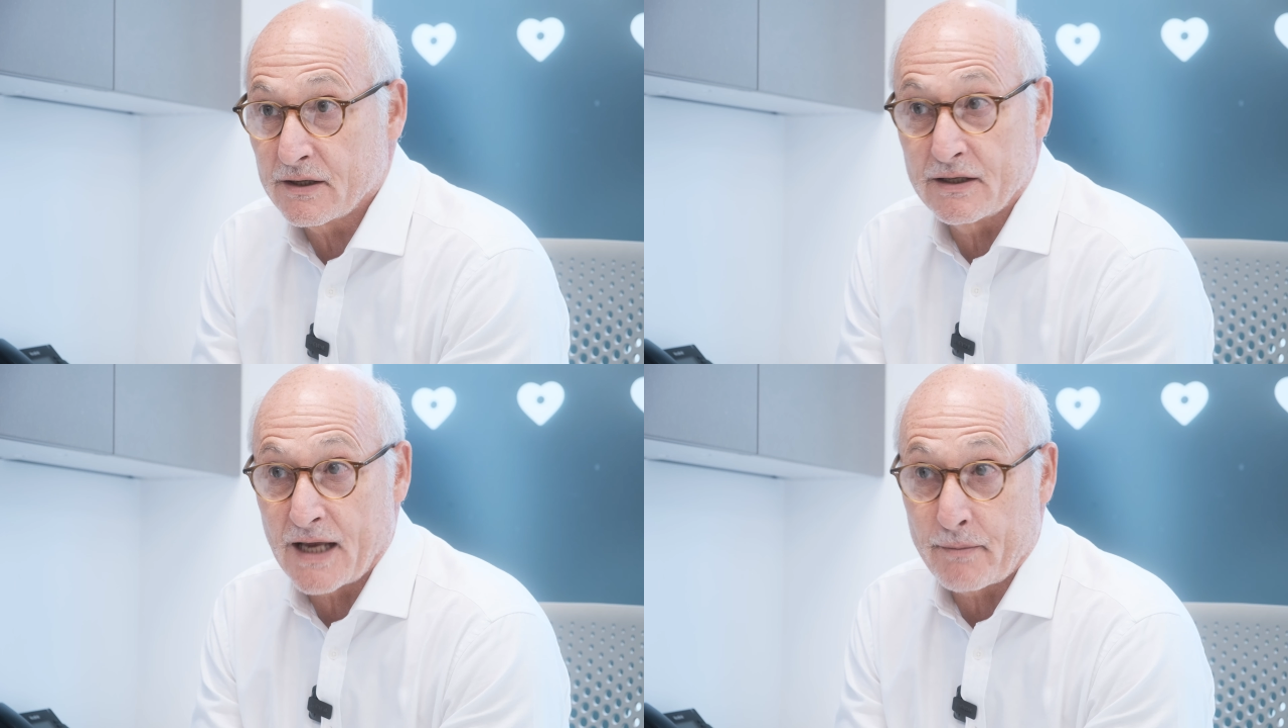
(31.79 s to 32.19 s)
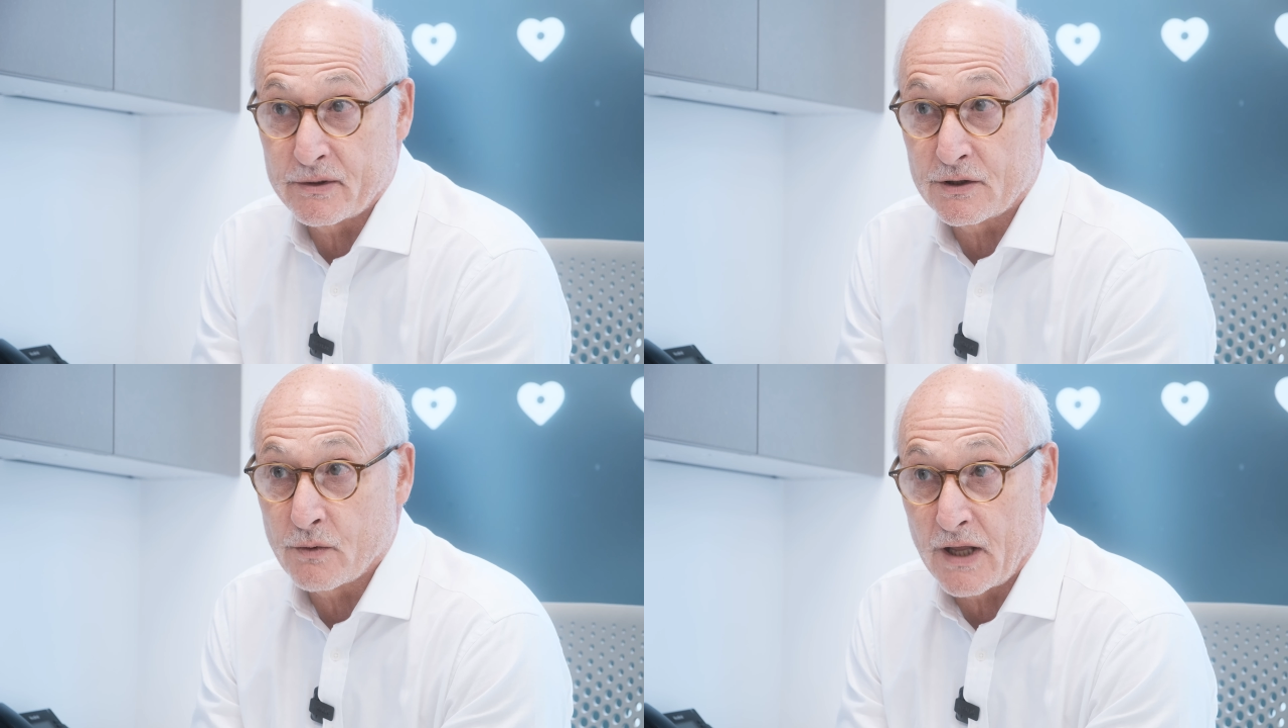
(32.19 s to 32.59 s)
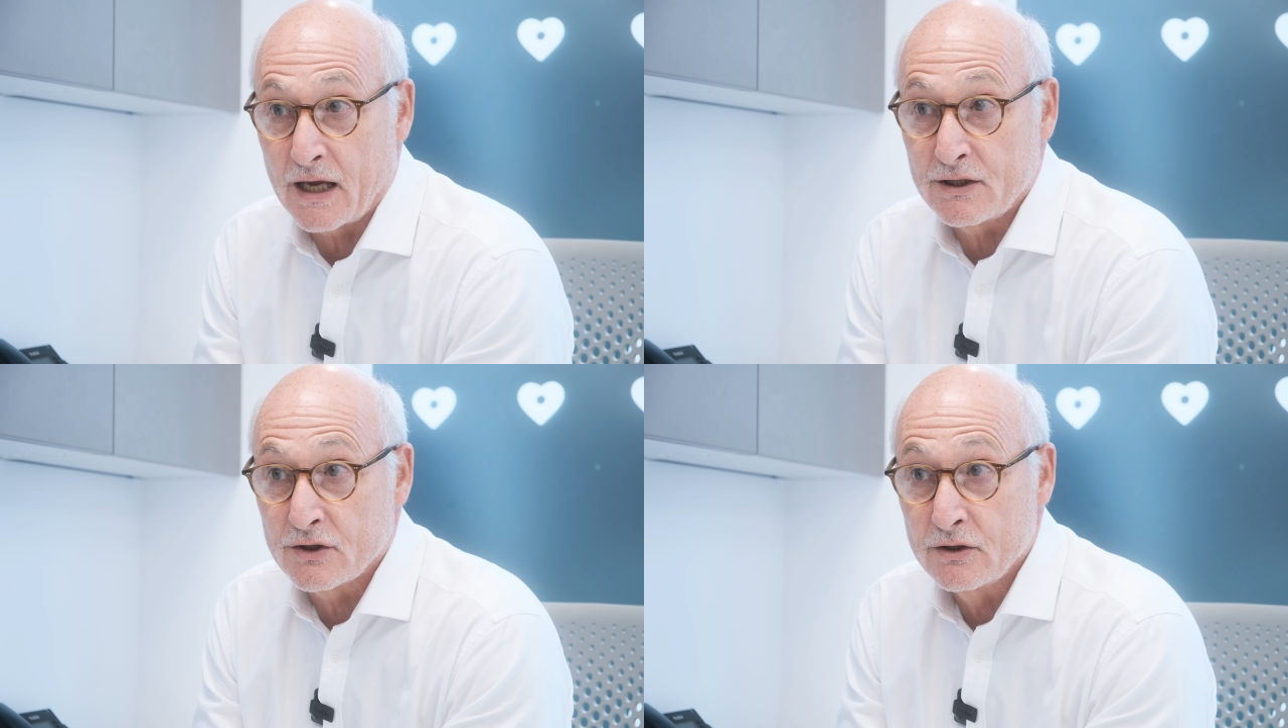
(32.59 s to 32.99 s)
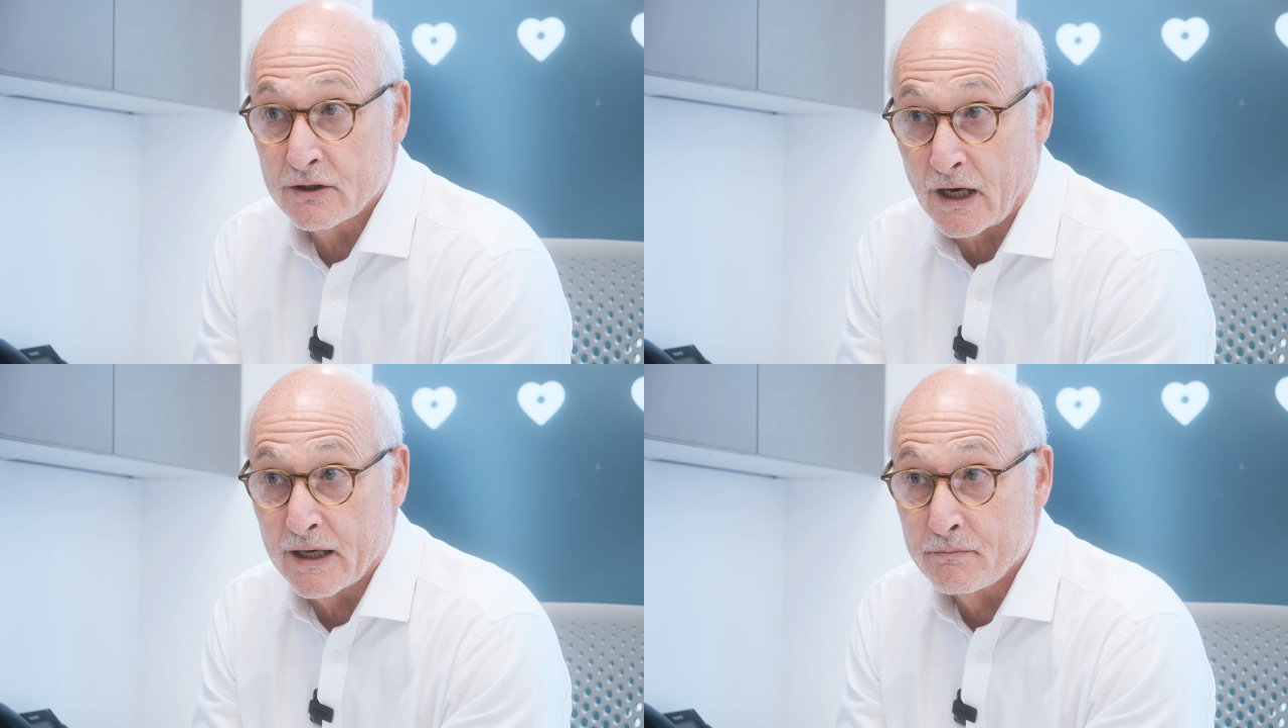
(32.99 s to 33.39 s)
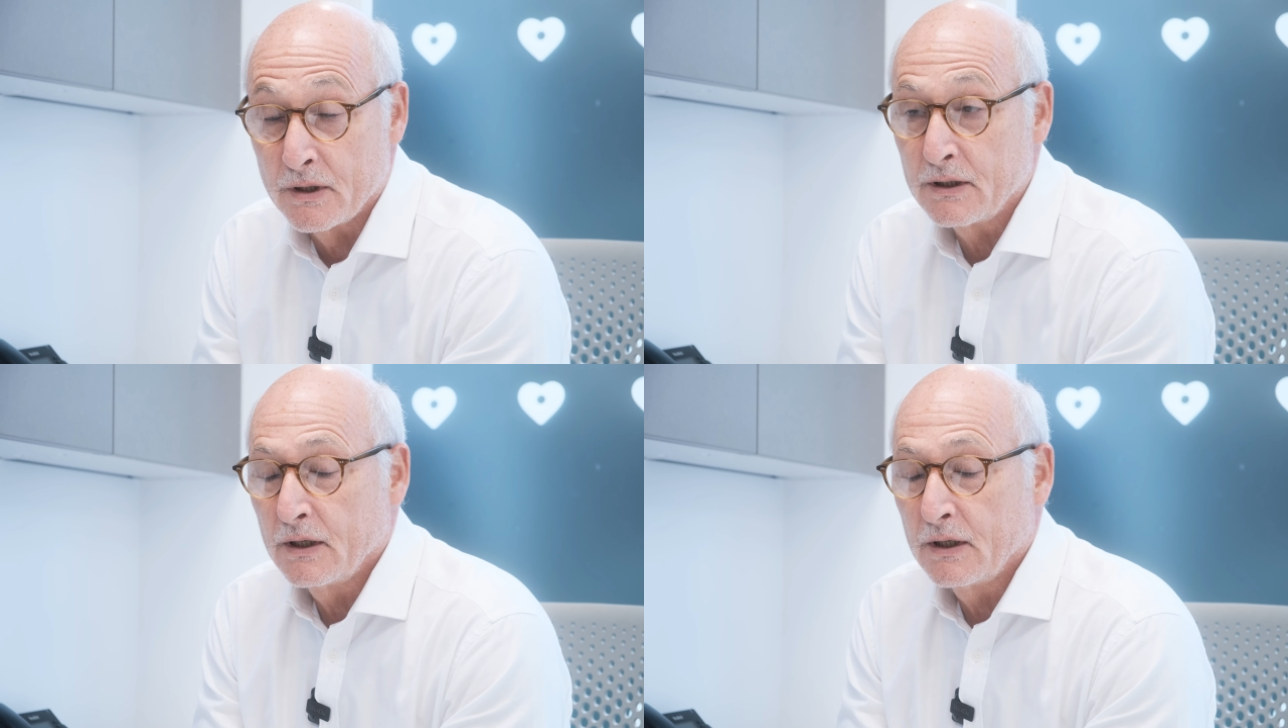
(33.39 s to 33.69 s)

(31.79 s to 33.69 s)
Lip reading: This happens with age and time,